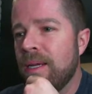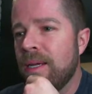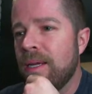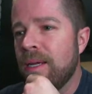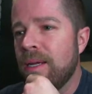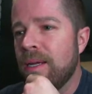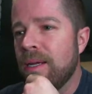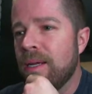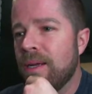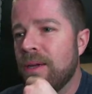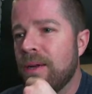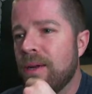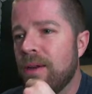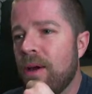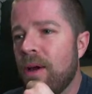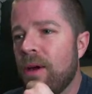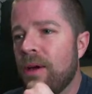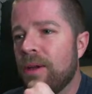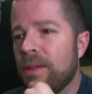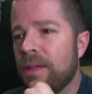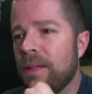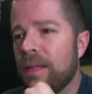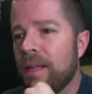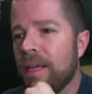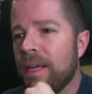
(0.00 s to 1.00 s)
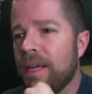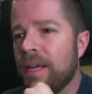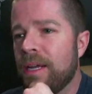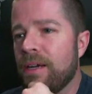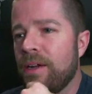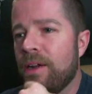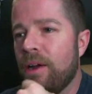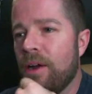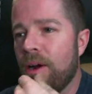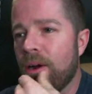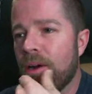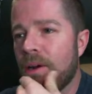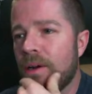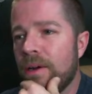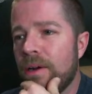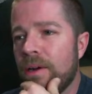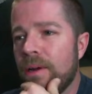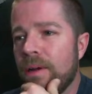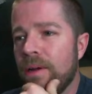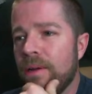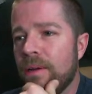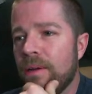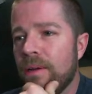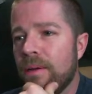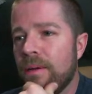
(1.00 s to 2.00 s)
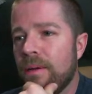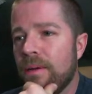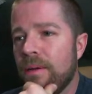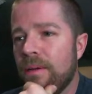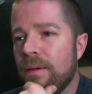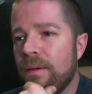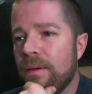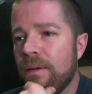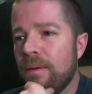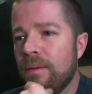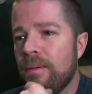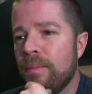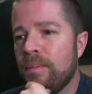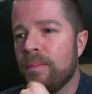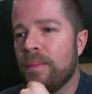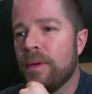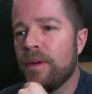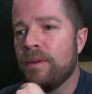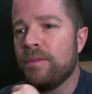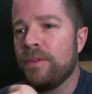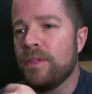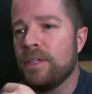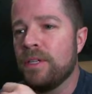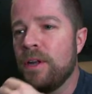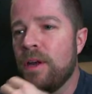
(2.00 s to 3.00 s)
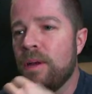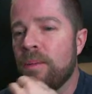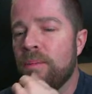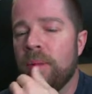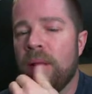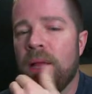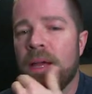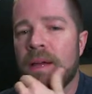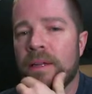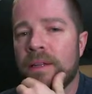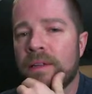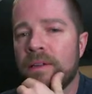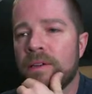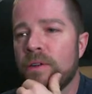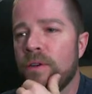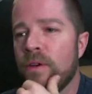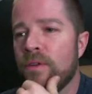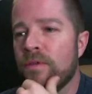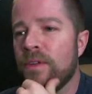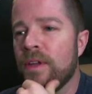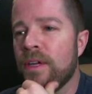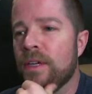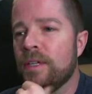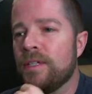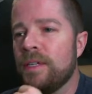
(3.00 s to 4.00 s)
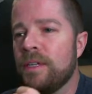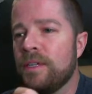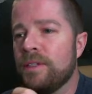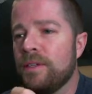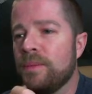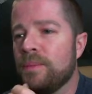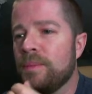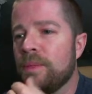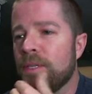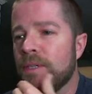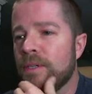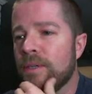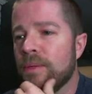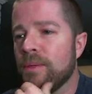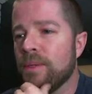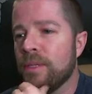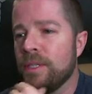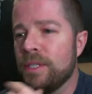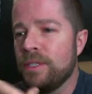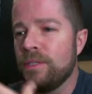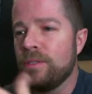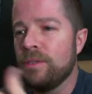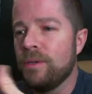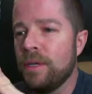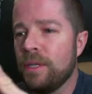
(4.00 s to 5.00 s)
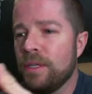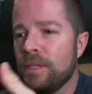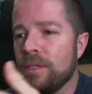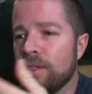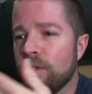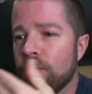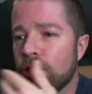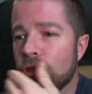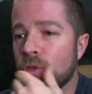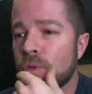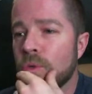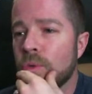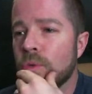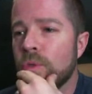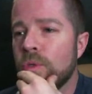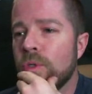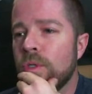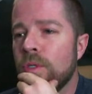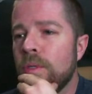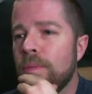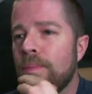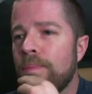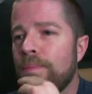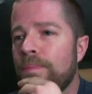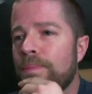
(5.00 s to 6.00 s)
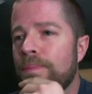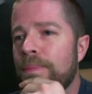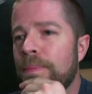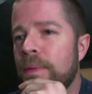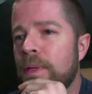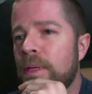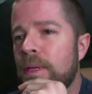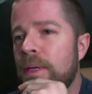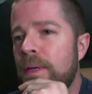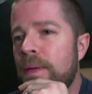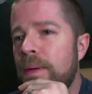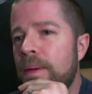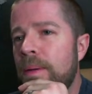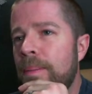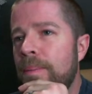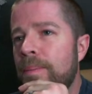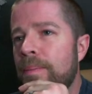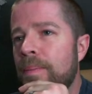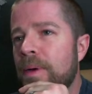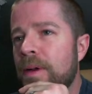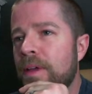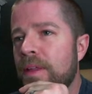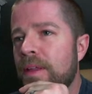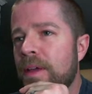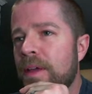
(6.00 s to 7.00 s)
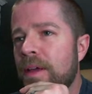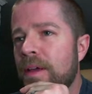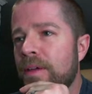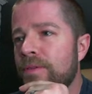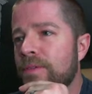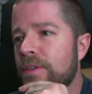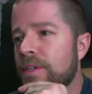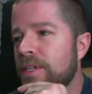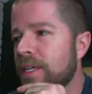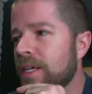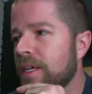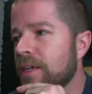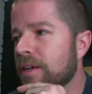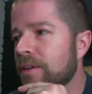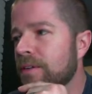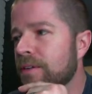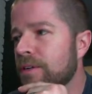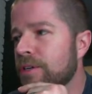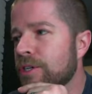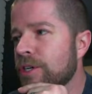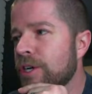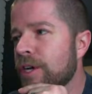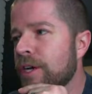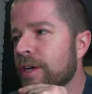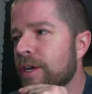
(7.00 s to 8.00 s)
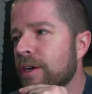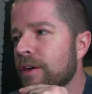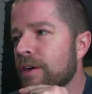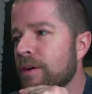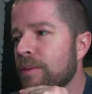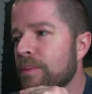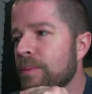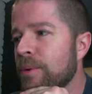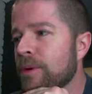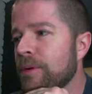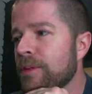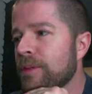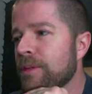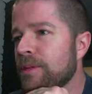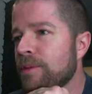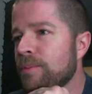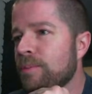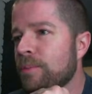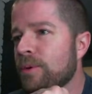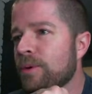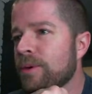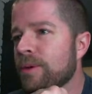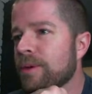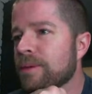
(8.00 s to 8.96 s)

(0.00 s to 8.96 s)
non-land card, but if it's not black, then you have to exile something too. At least you get to choose. But I think I have to take another Shining Armor at this point.